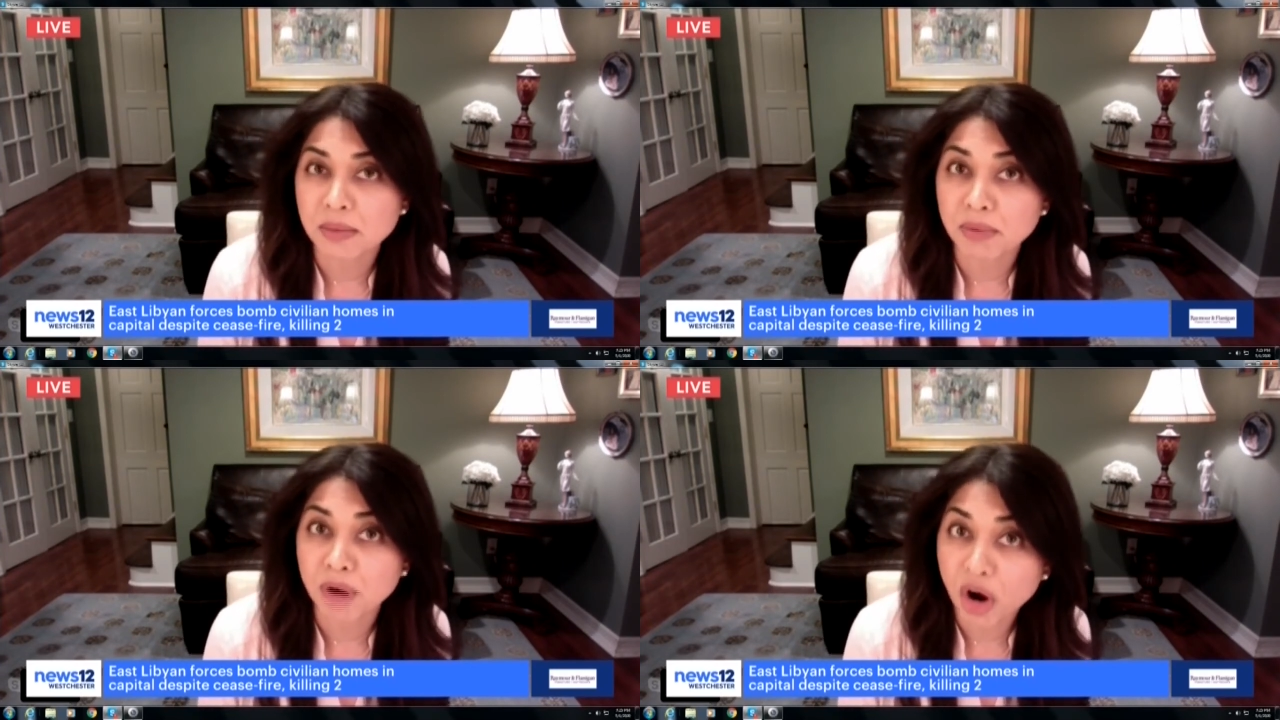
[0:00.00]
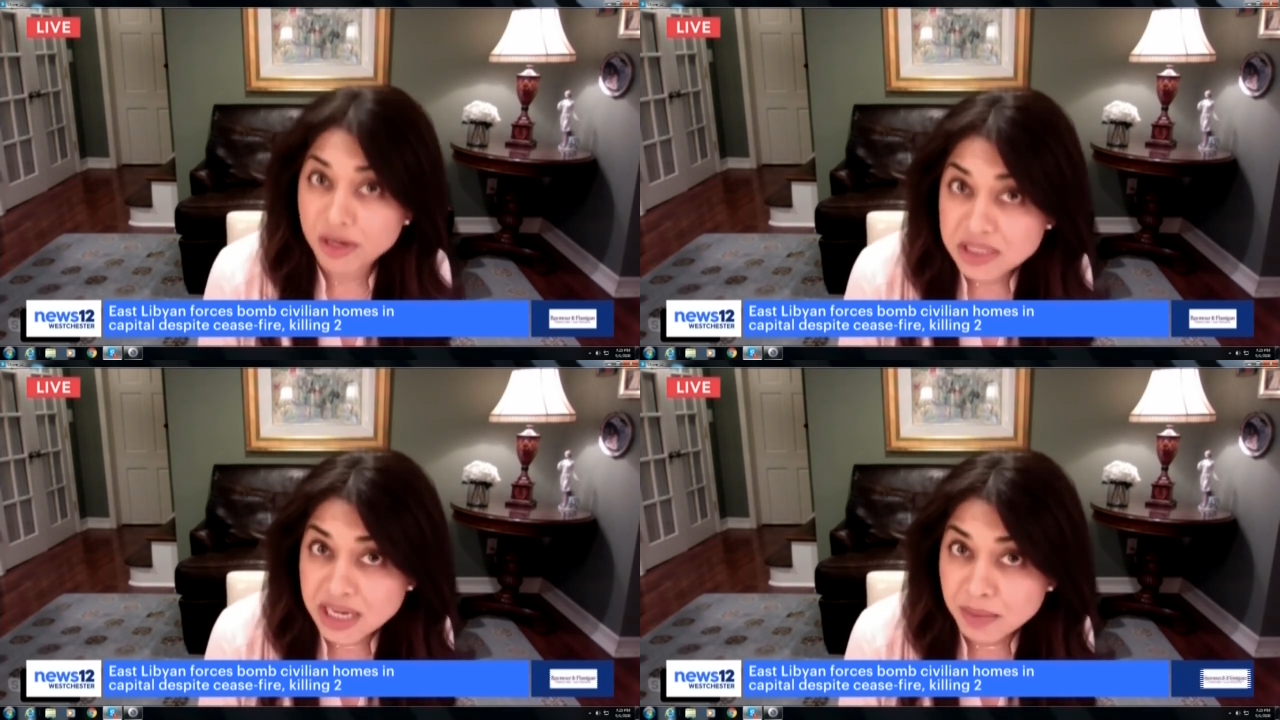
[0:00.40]

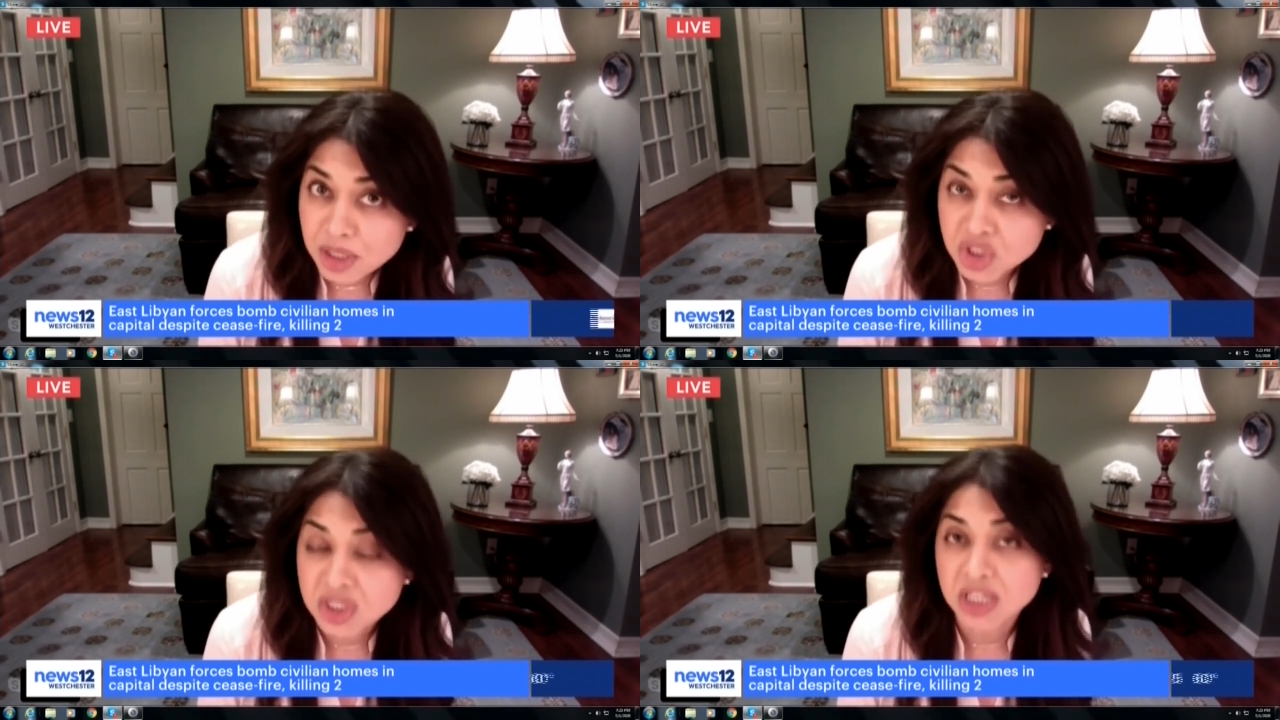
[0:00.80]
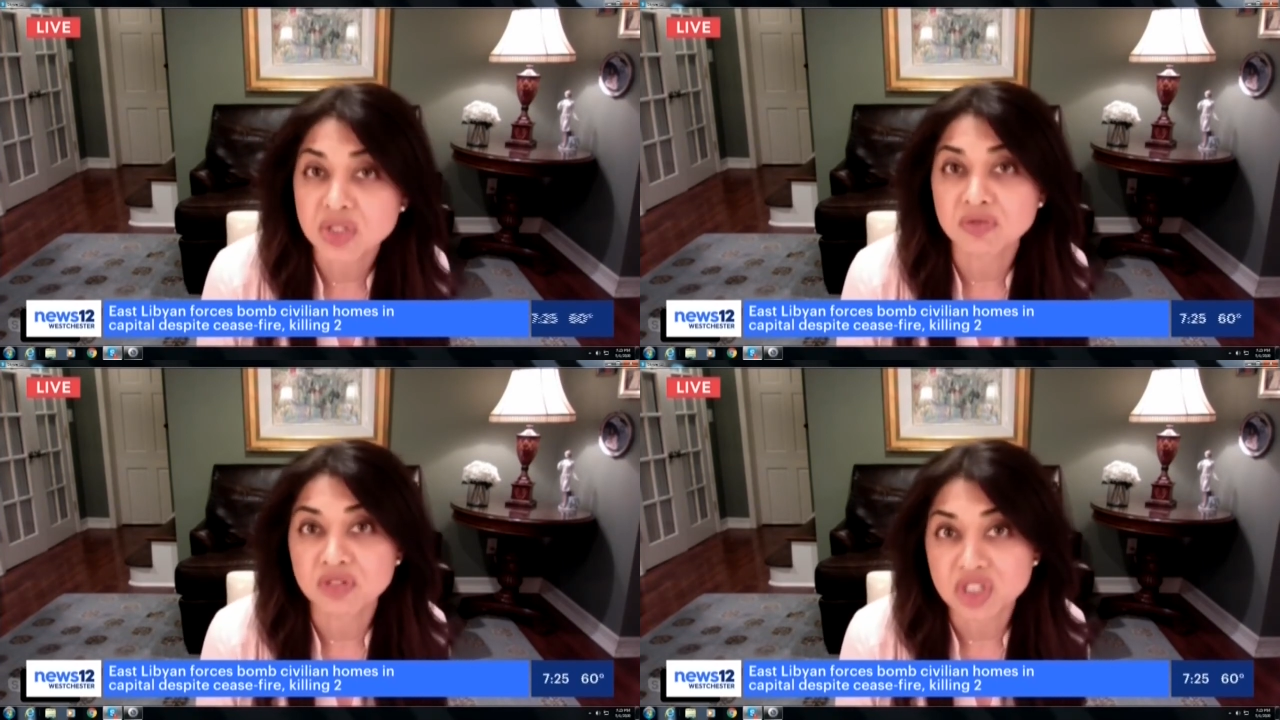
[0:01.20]
heart damage
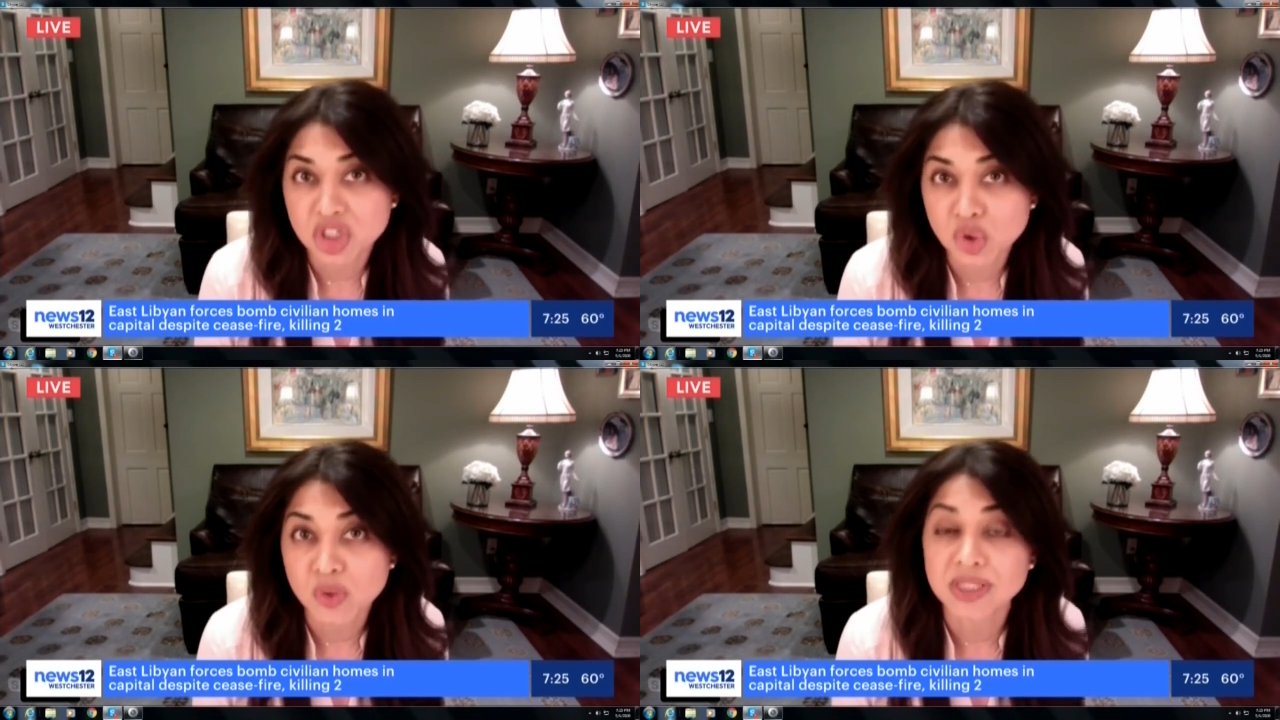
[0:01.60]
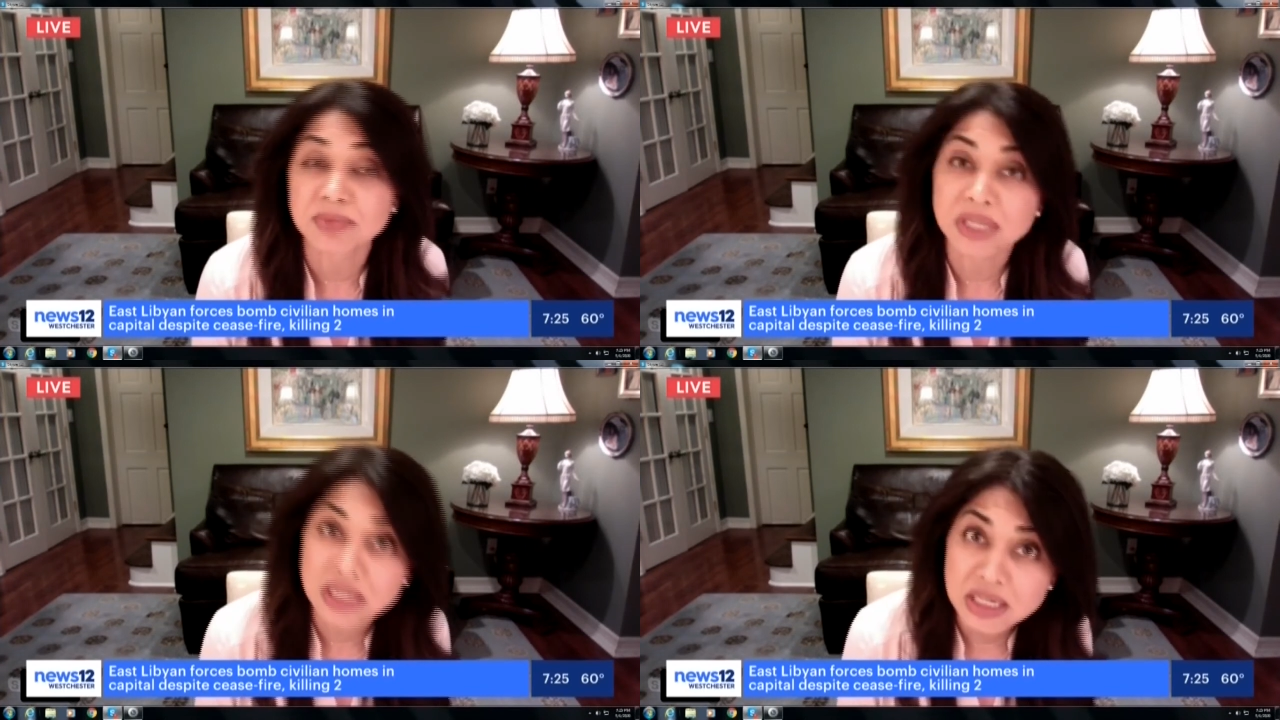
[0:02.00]
that's residual, some
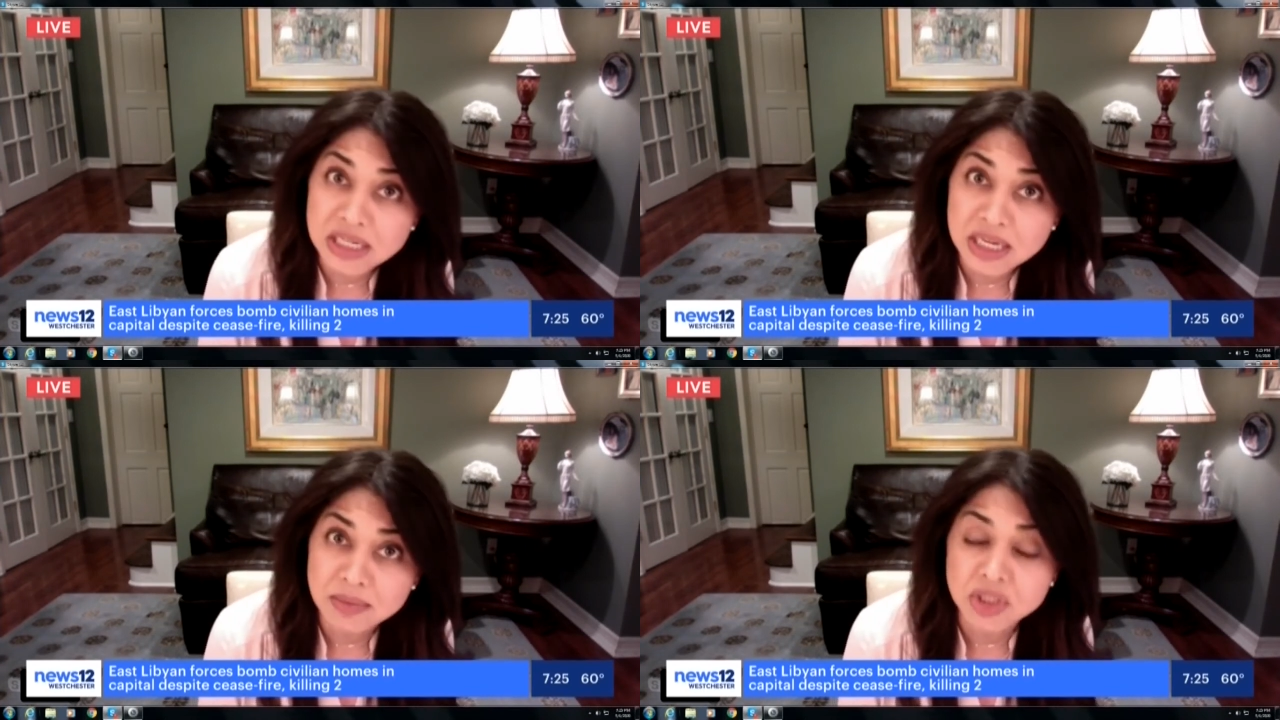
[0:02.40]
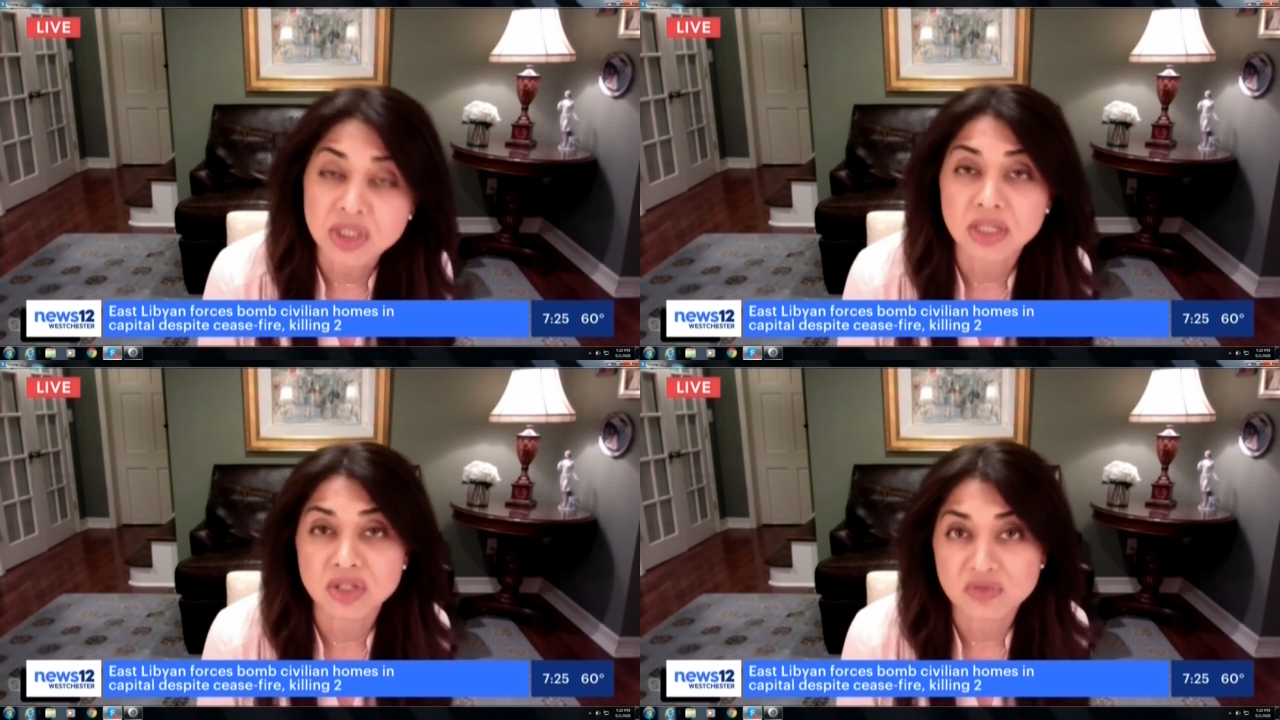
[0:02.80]
kidney damage
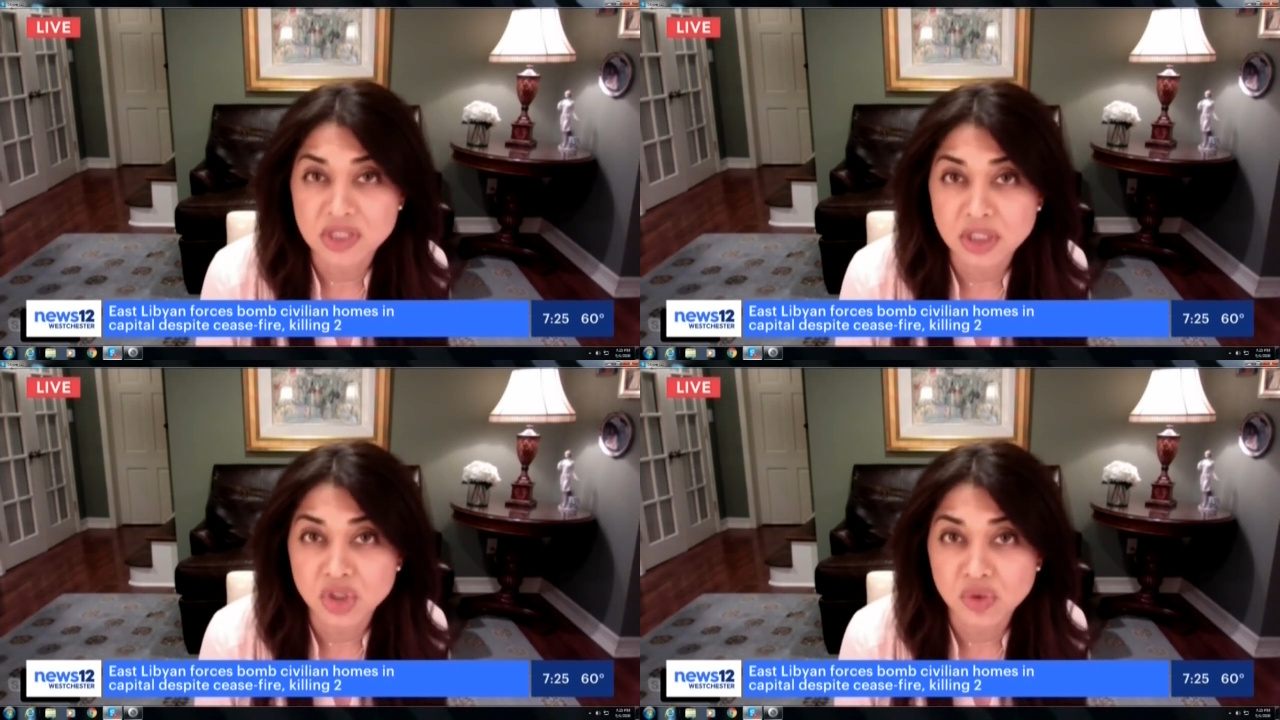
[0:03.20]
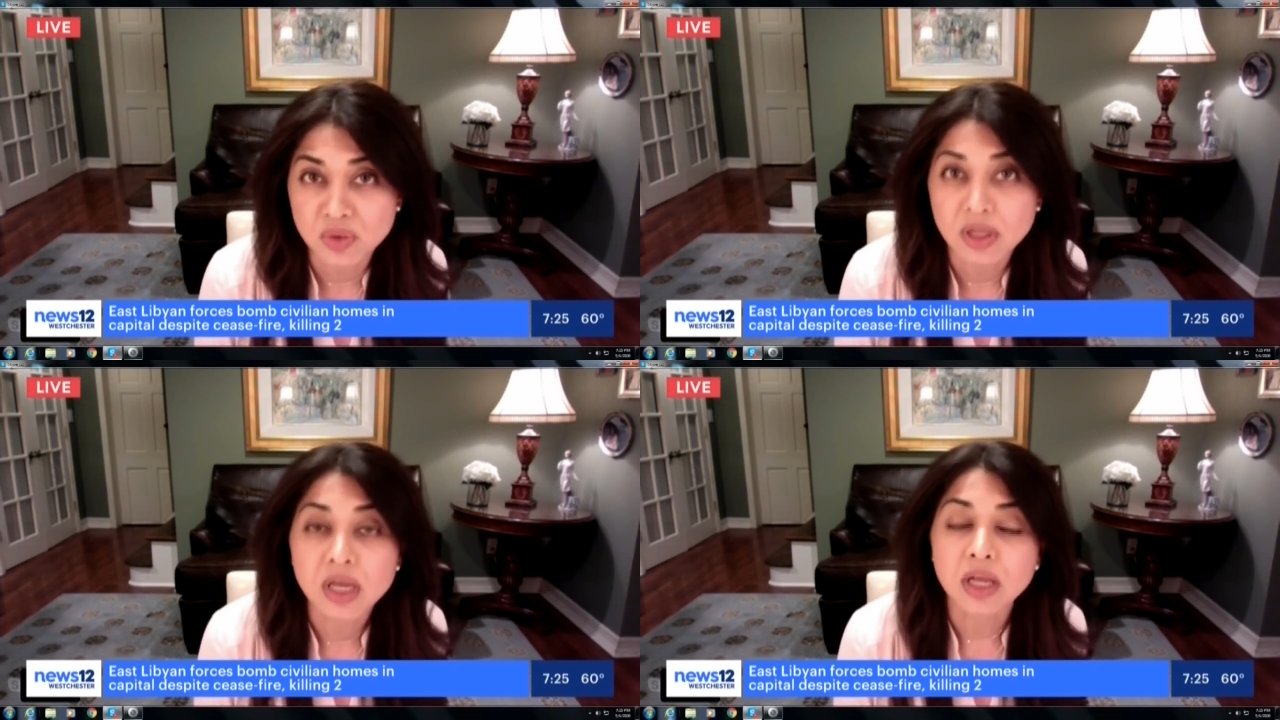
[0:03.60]
that's residual,